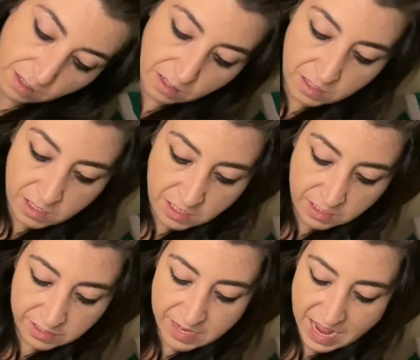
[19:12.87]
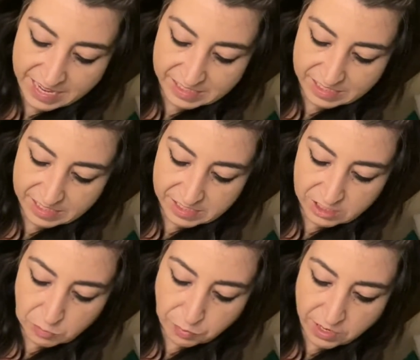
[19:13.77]
An Isis
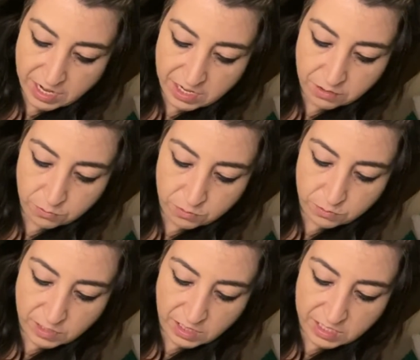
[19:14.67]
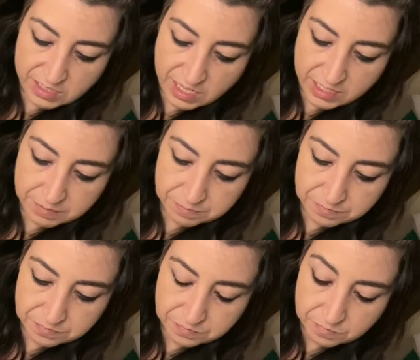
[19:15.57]
spread. Ooh, I like that.
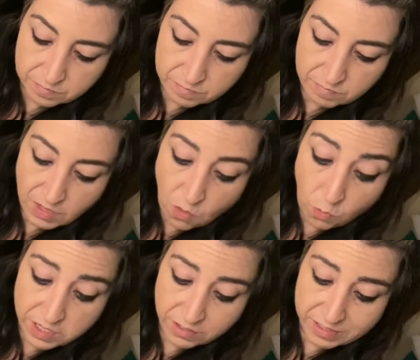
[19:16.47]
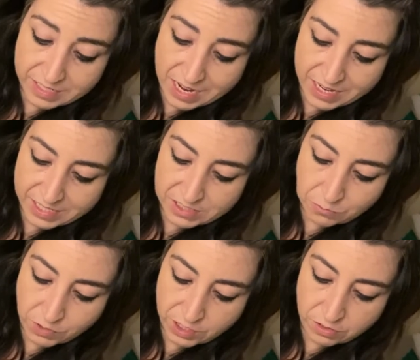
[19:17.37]
What your guides
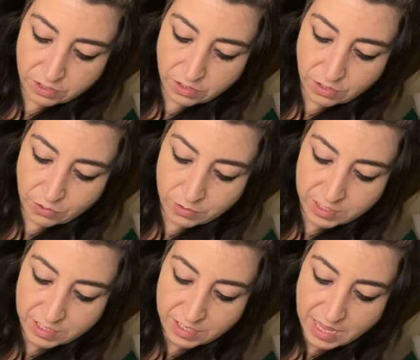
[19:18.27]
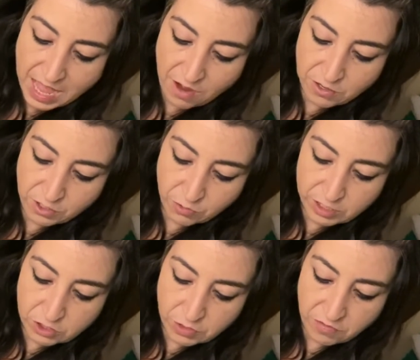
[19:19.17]
want you to know, how you can
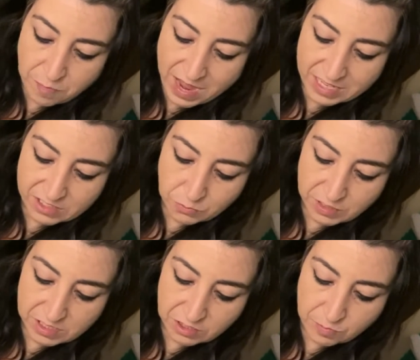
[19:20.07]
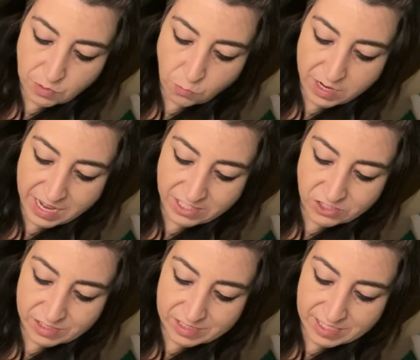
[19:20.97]
retrieve past wisdom, what
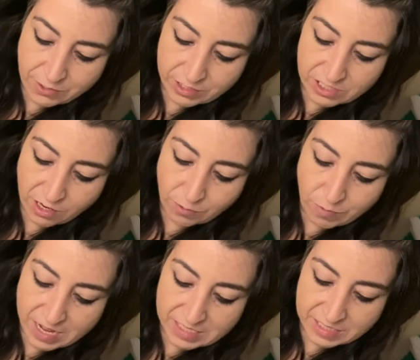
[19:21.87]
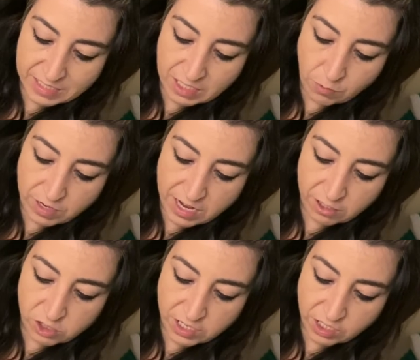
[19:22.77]
ancient secrets are rising, what
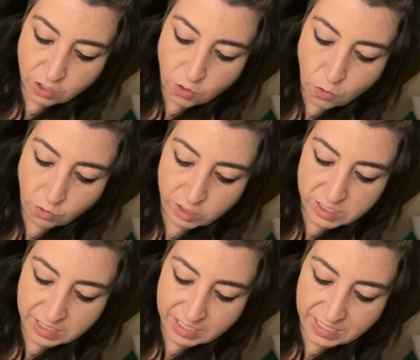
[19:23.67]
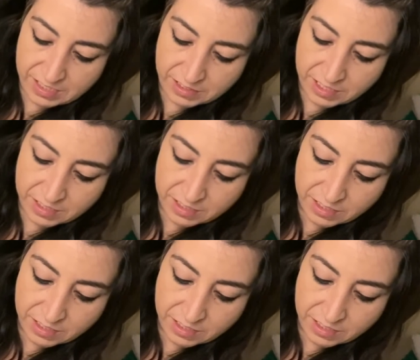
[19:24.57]
energetic cords need healing,